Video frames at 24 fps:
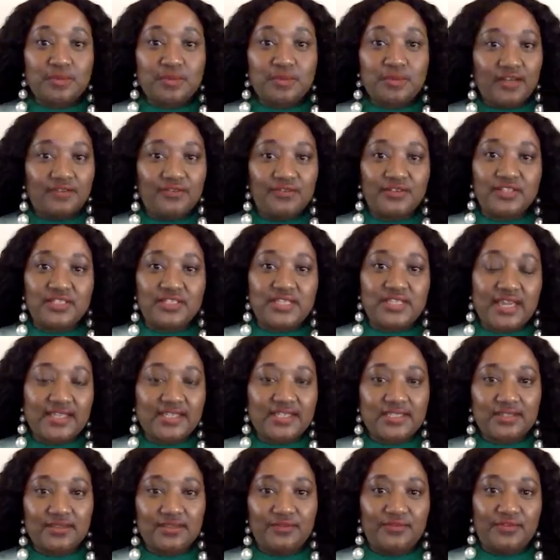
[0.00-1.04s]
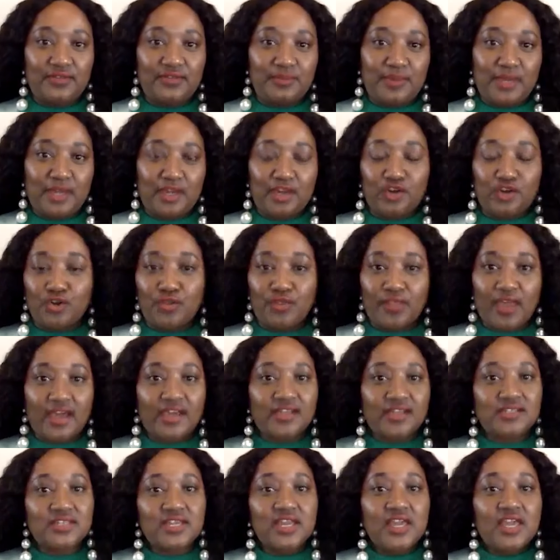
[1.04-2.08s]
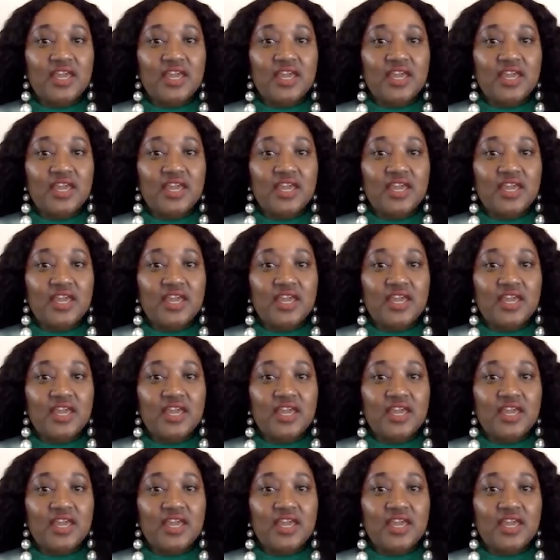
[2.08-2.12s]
had fantastic feedback on that,